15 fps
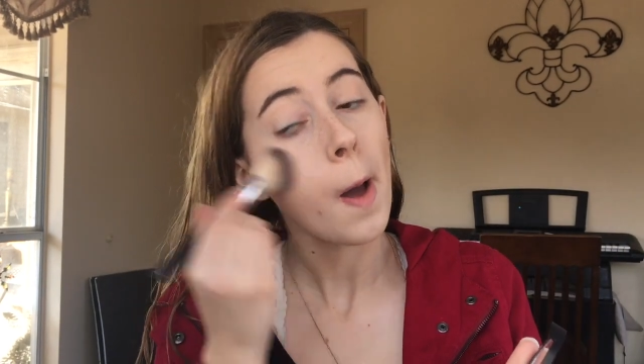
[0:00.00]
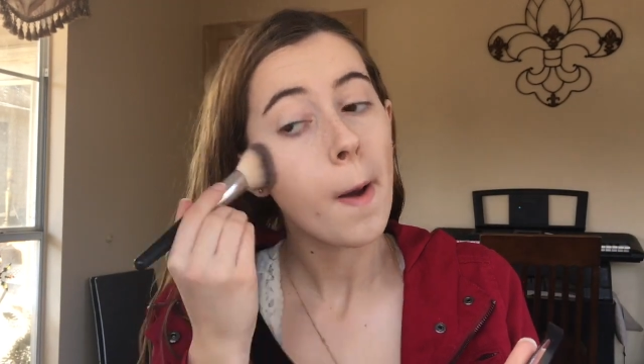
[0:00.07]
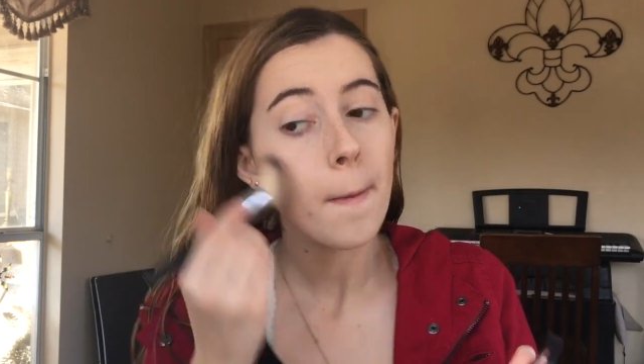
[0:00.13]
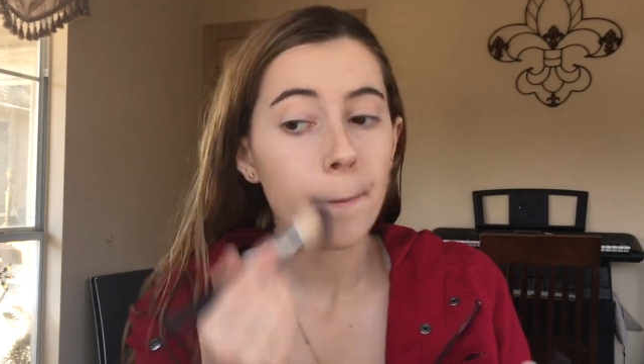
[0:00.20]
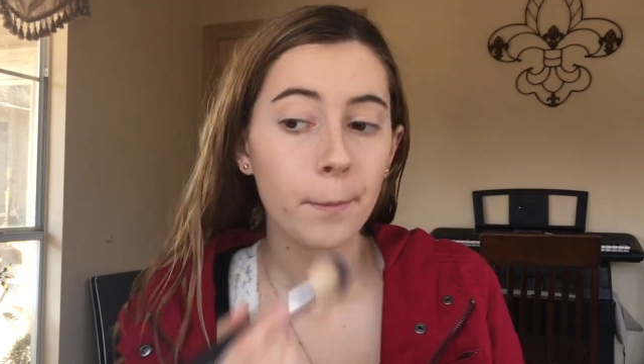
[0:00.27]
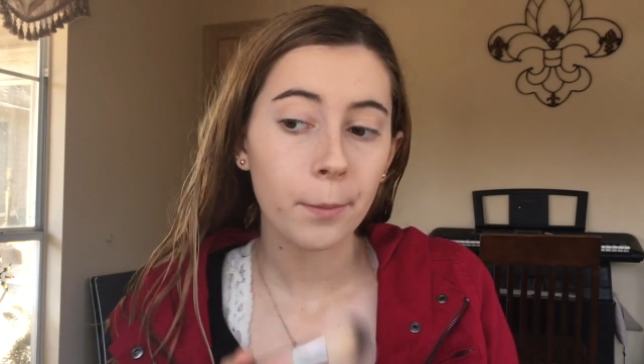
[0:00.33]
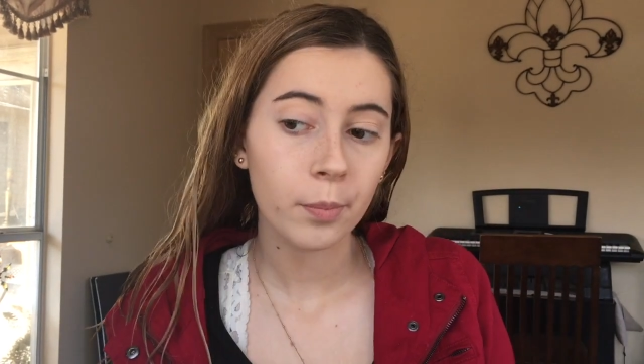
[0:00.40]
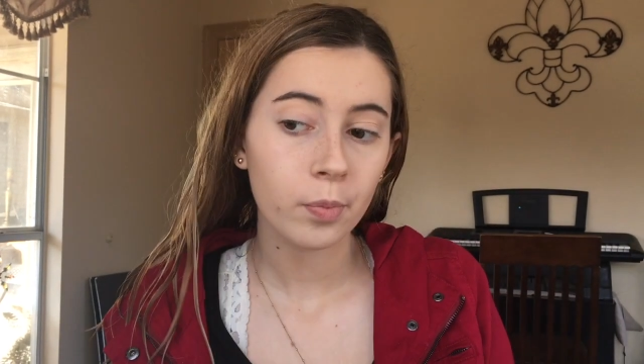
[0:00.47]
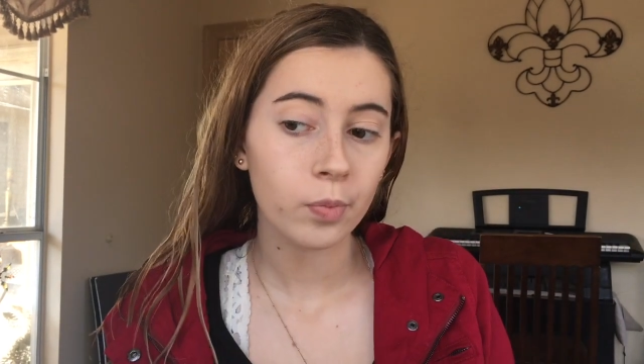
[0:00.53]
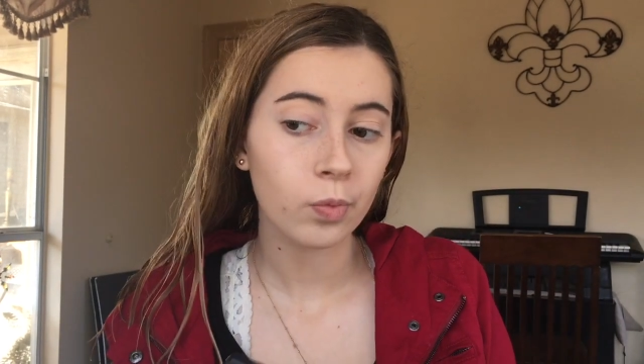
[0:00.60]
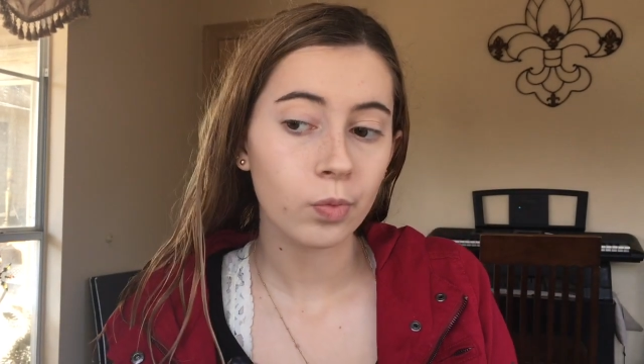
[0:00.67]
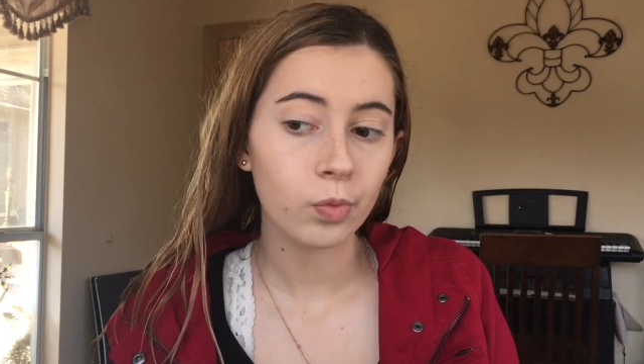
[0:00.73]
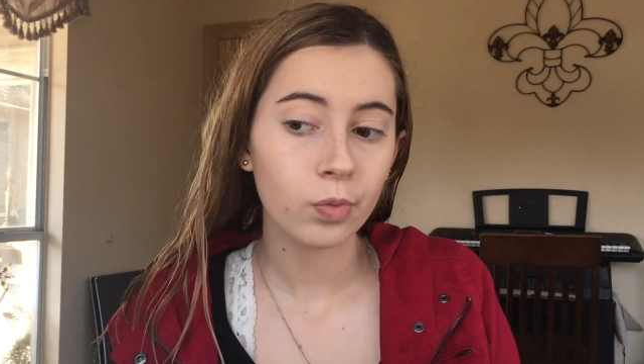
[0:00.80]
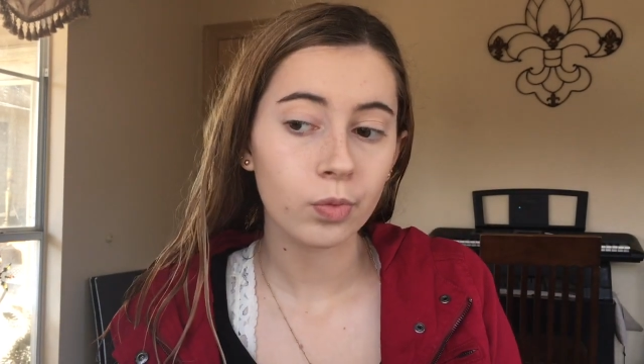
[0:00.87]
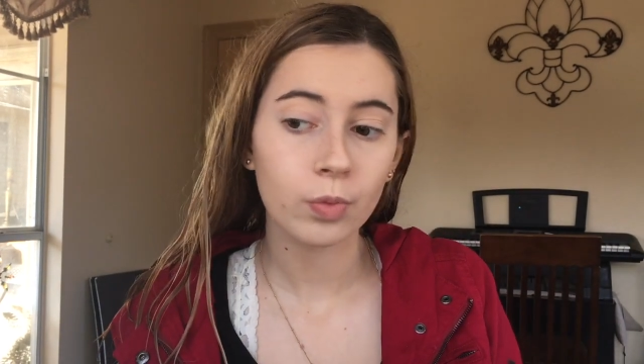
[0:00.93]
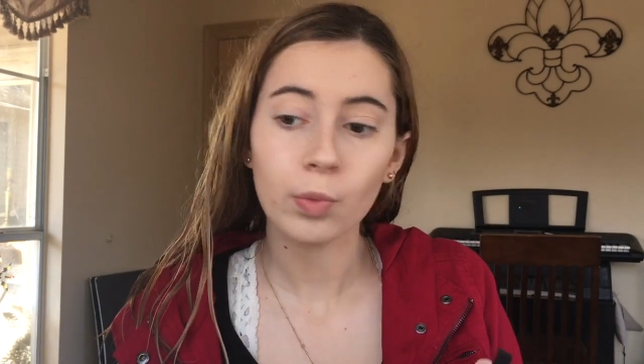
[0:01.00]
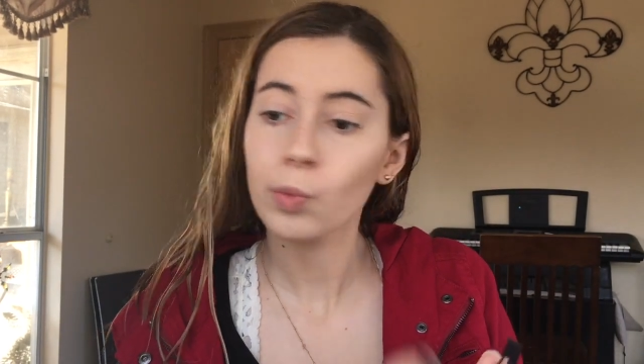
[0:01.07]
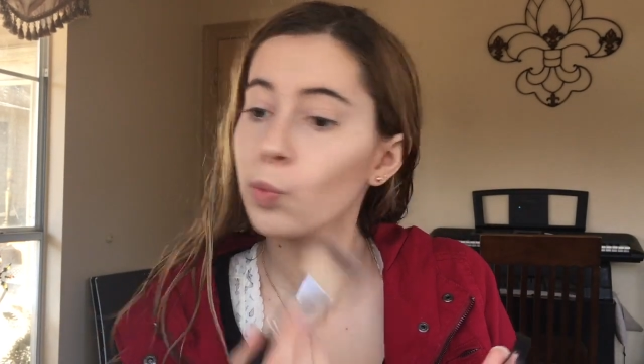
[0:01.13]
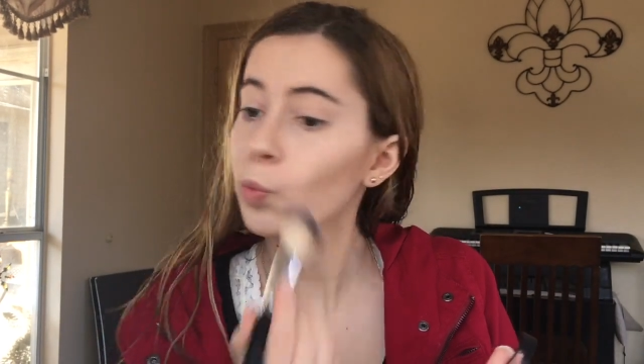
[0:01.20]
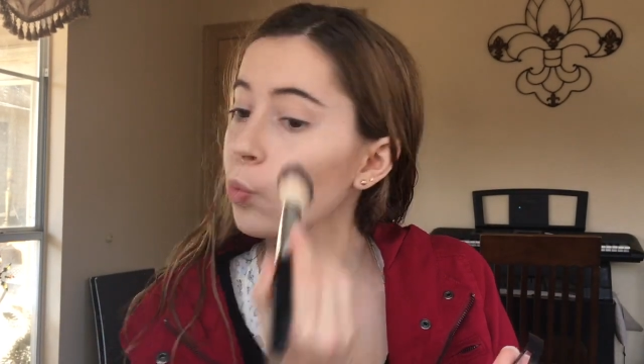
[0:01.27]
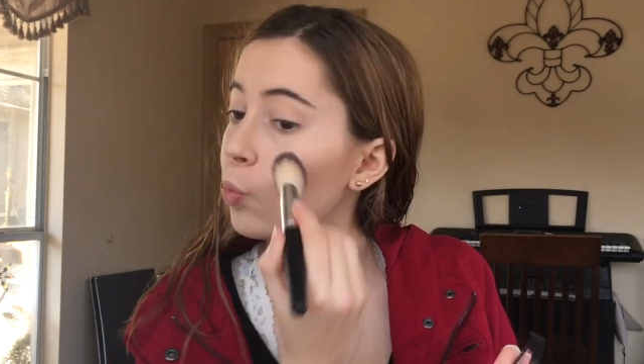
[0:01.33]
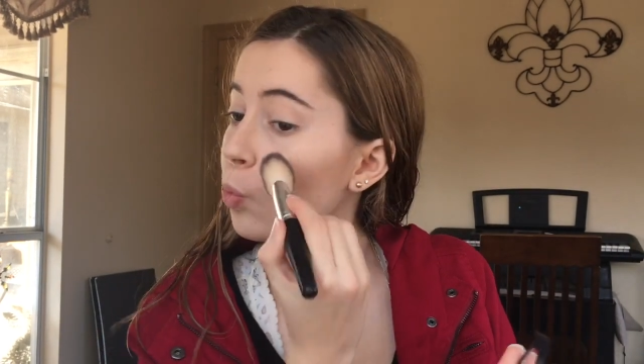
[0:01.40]
color with a
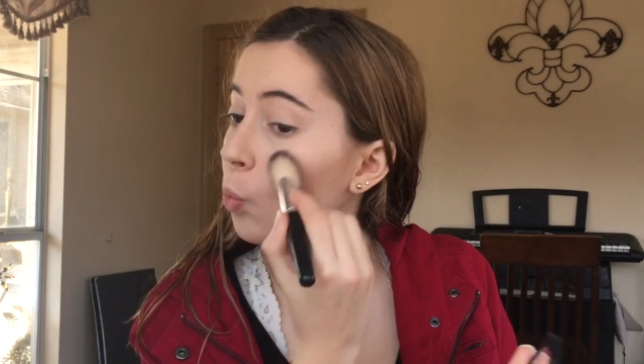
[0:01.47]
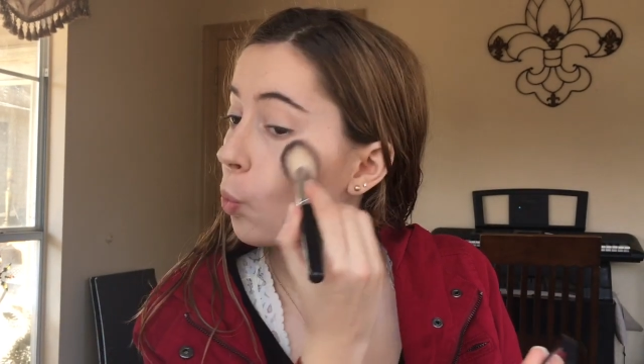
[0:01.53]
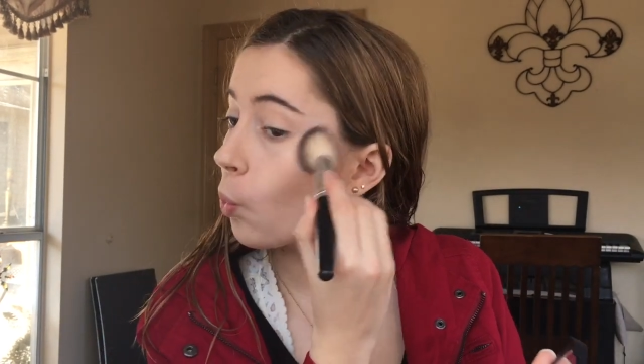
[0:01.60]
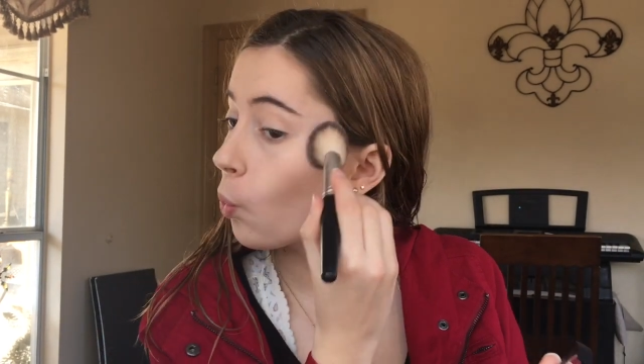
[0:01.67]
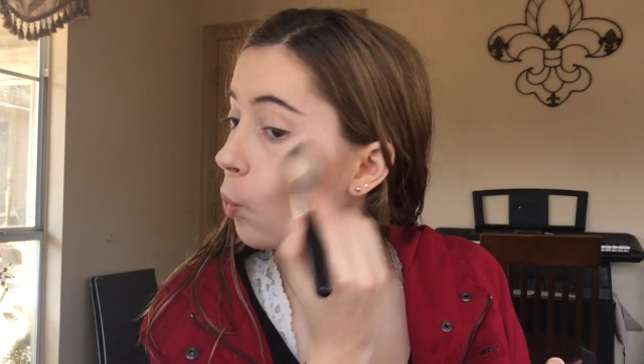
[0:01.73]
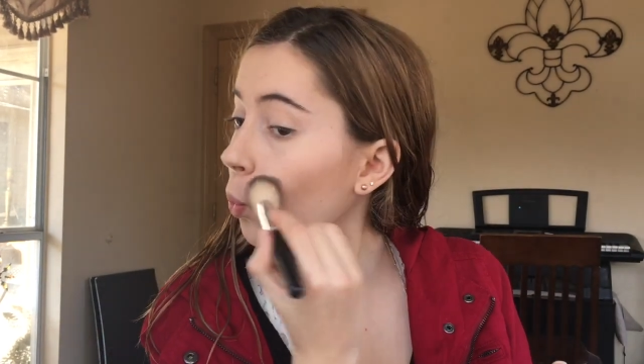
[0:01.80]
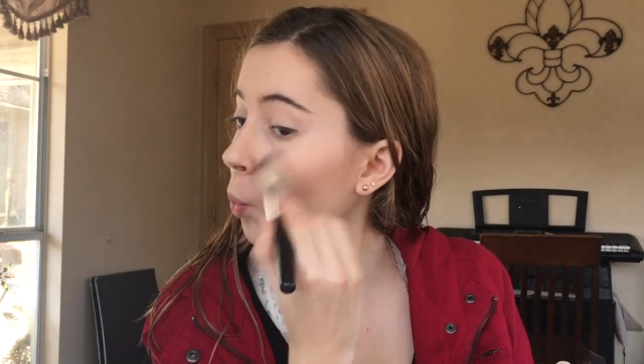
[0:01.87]
gold